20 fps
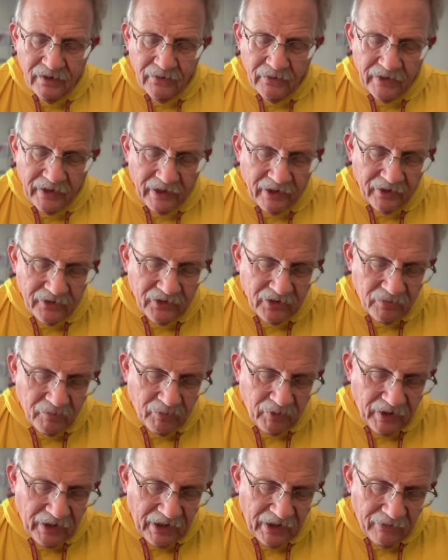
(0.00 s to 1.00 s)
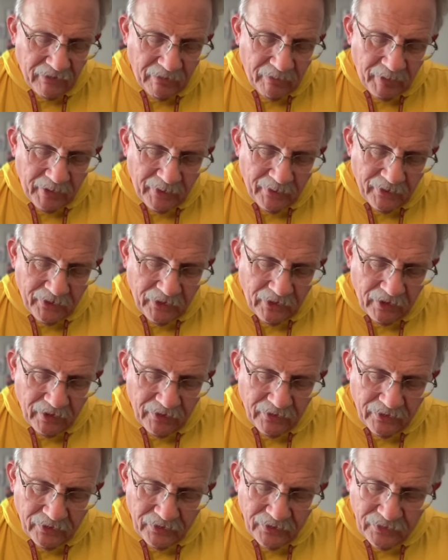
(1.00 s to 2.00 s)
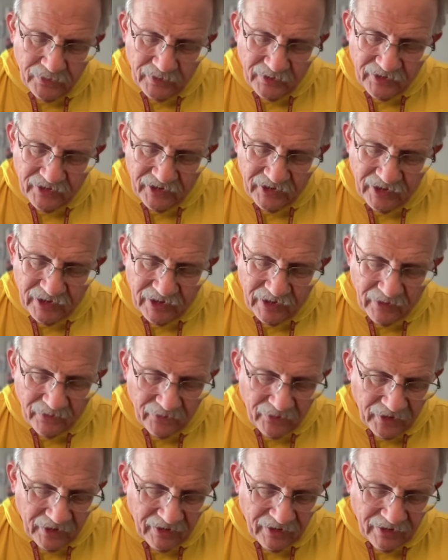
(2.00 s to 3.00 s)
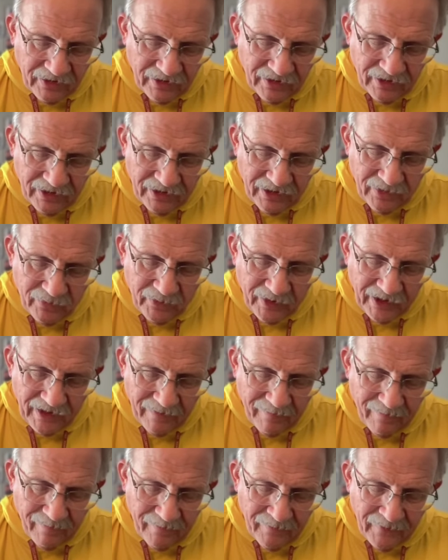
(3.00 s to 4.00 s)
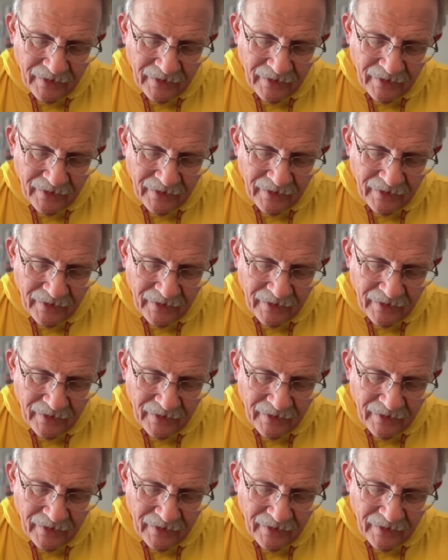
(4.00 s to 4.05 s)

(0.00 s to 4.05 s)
We ask and pray you would be with all of those who are sick and afflicted in any way,